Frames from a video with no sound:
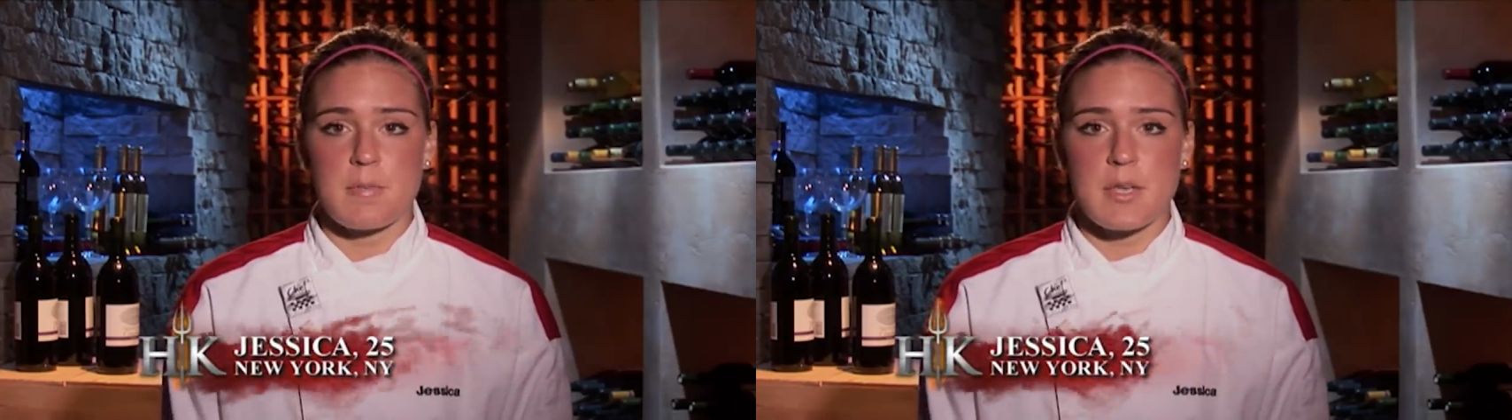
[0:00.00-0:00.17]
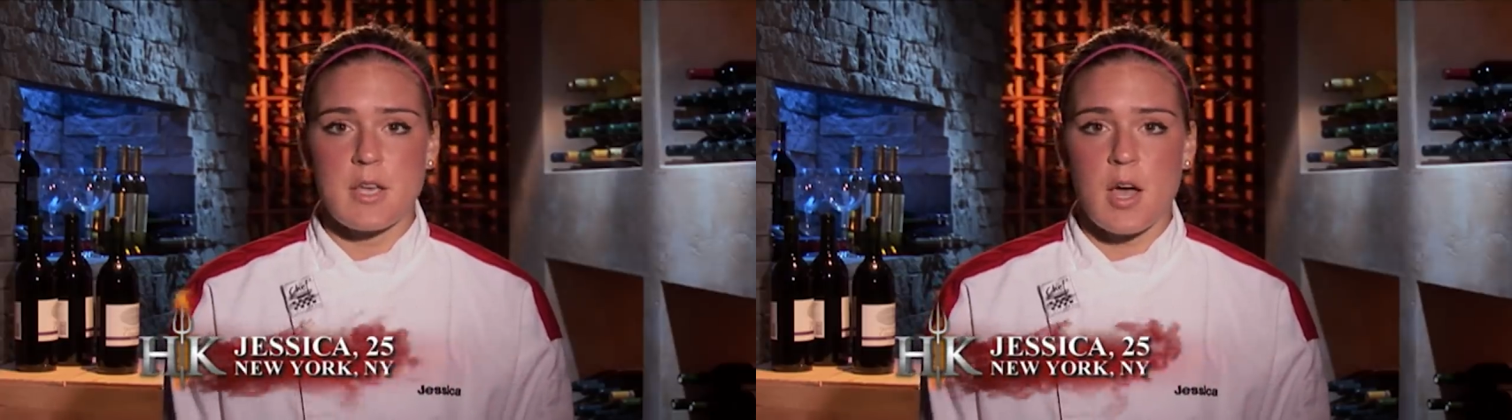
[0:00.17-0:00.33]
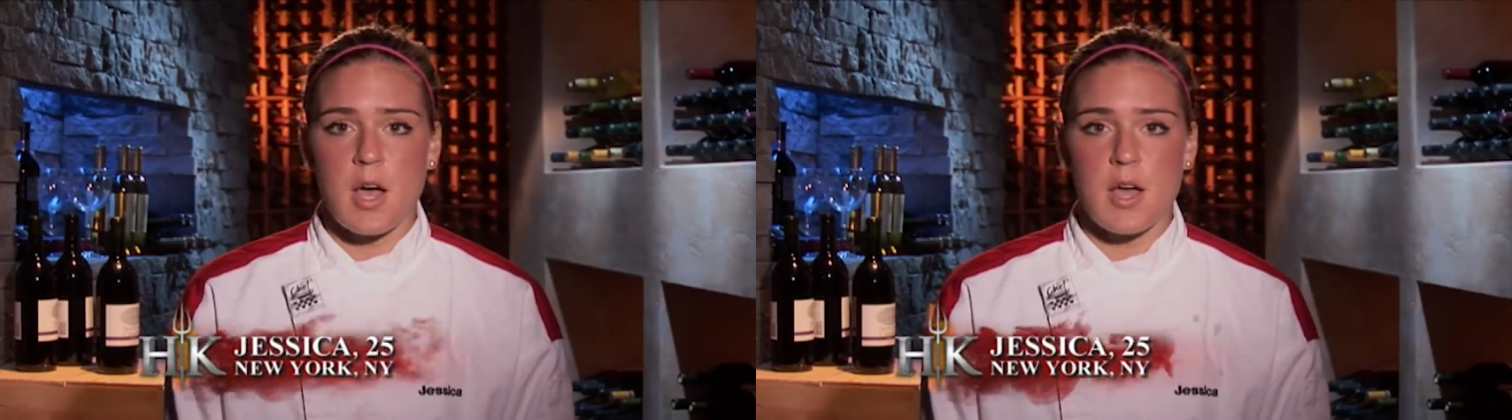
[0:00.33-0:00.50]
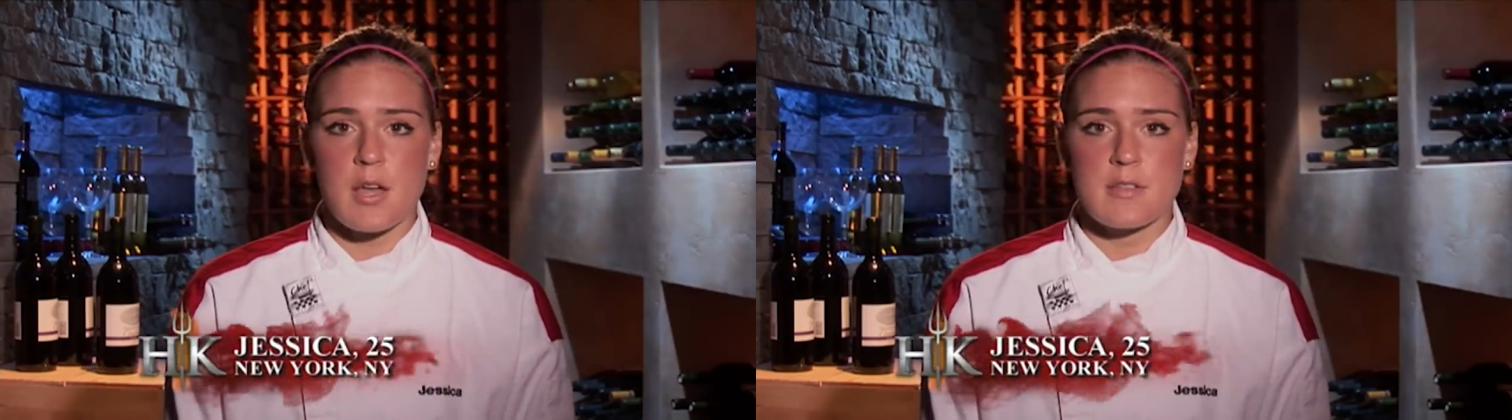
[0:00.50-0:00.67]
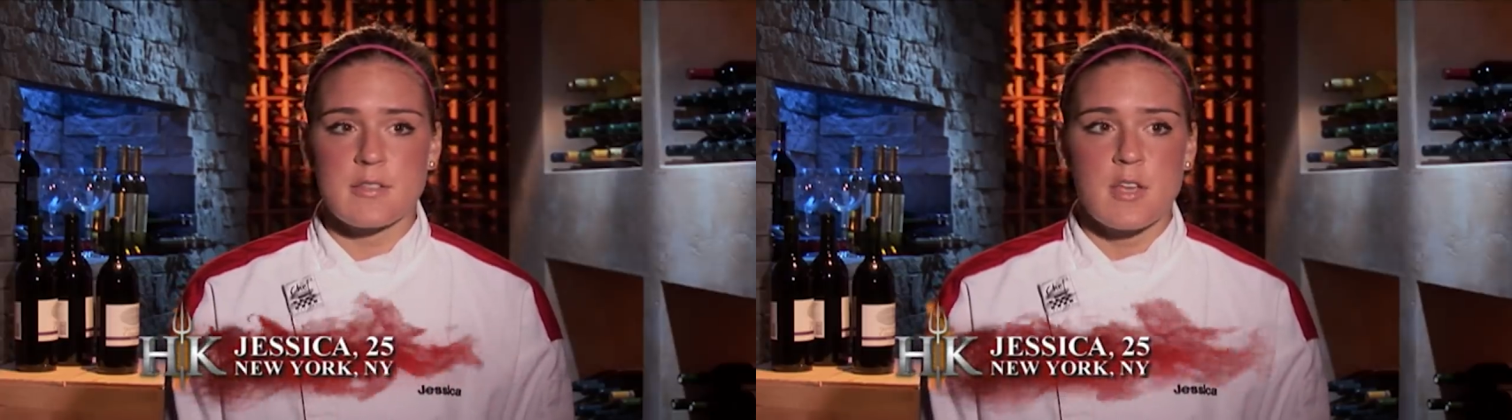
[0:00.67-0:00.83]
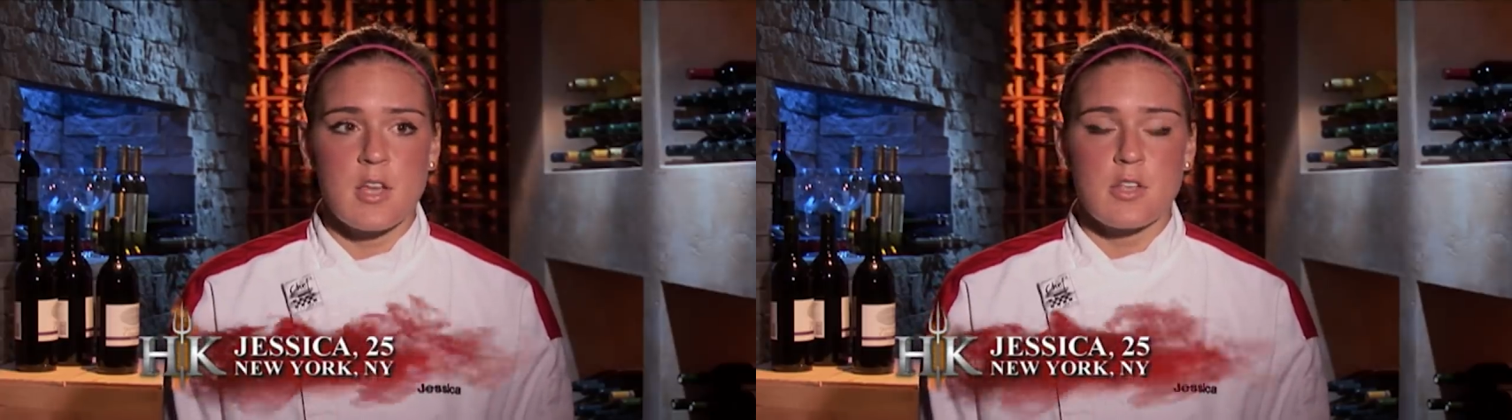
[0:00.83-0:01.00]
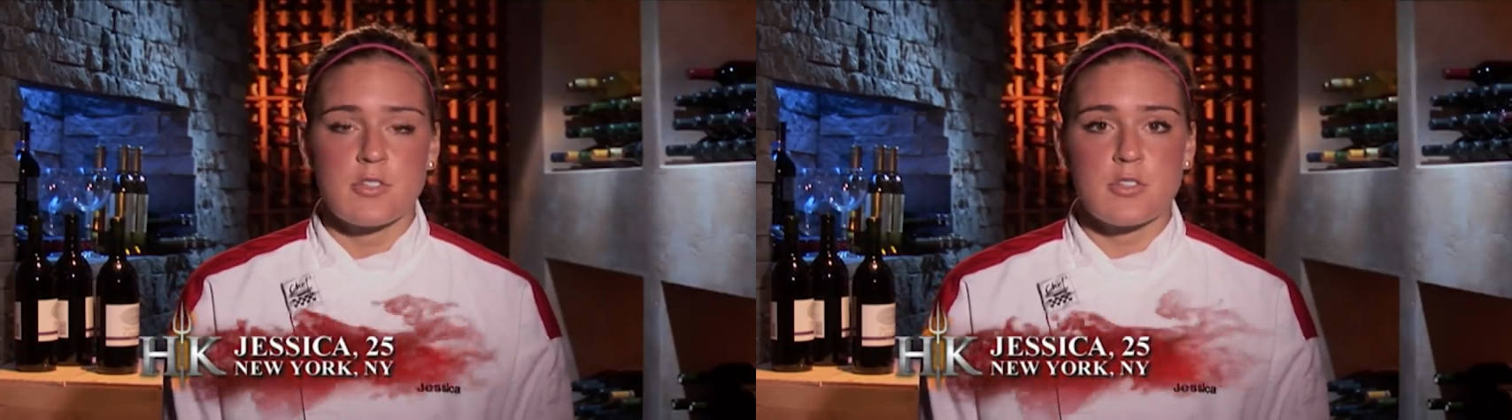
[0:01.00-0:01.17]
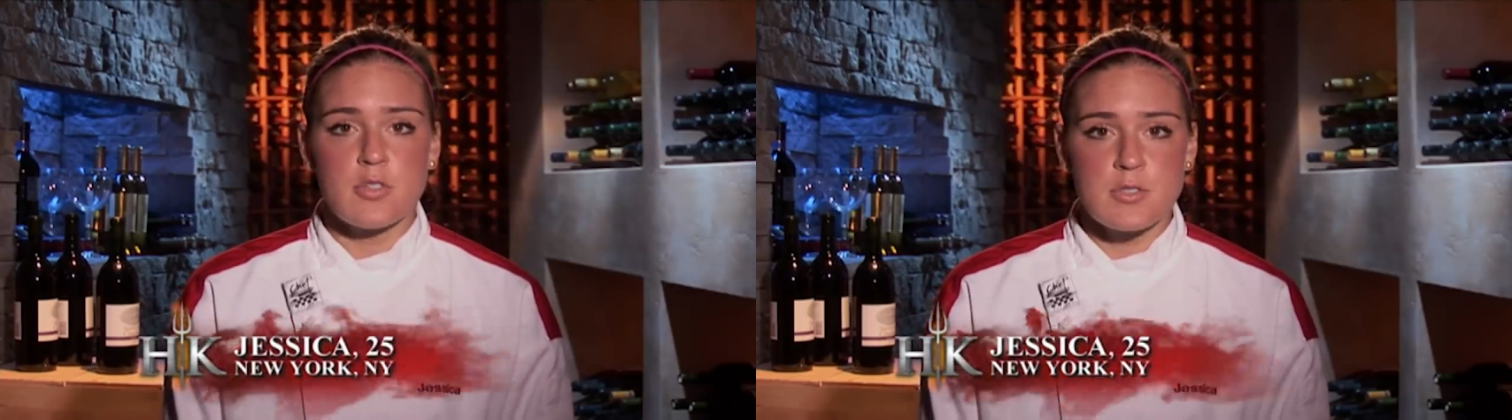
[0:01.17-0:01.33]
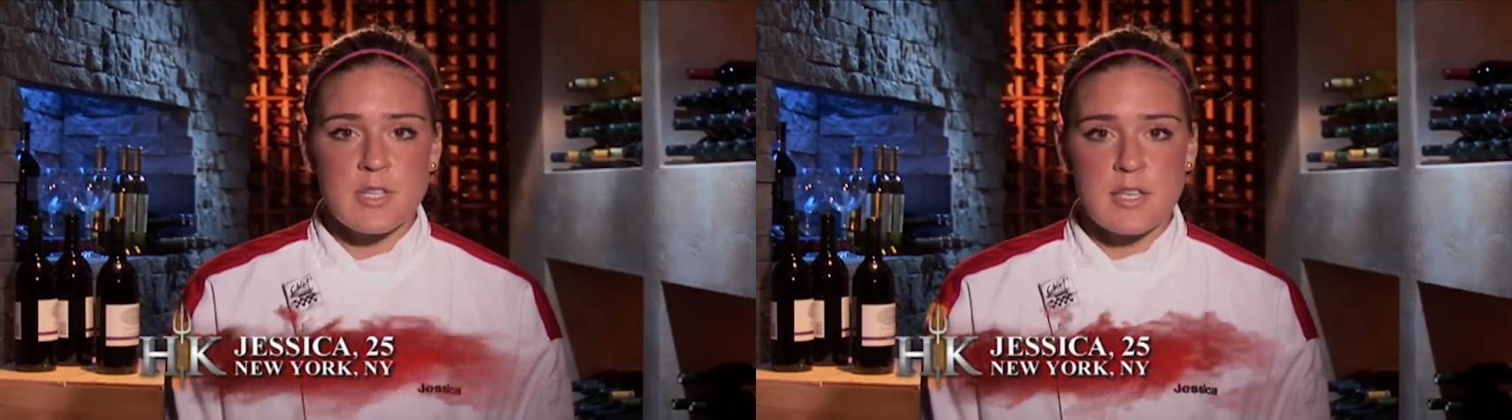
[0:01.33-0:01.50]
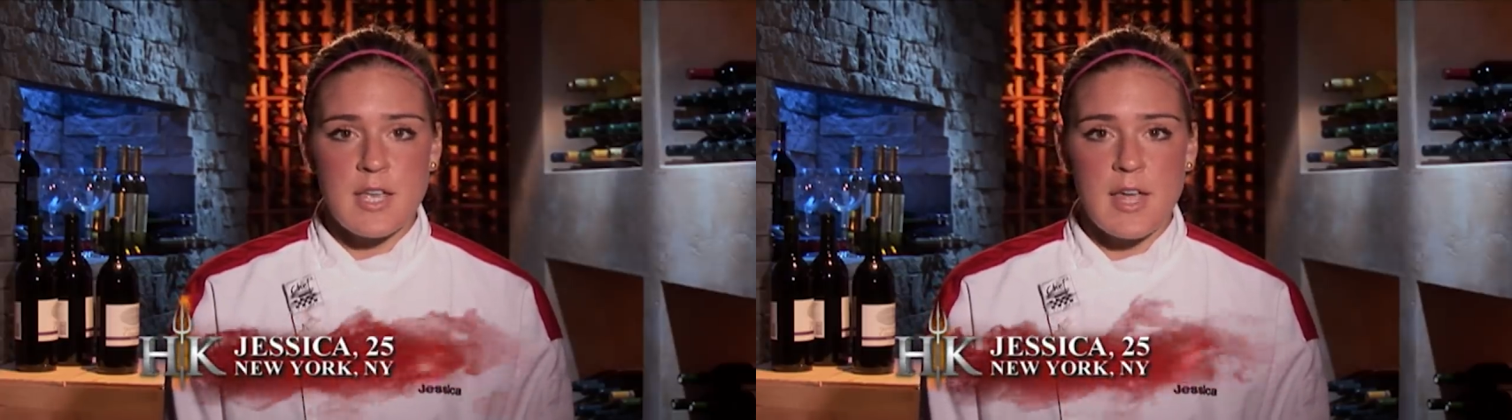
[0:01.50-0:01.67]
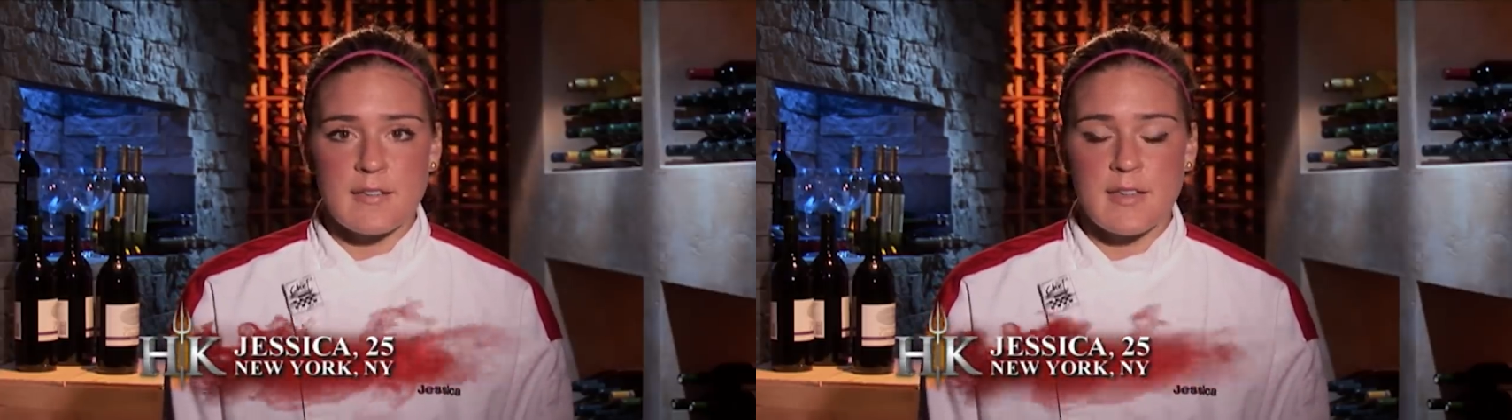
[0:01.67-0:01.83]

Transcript: because Susan can't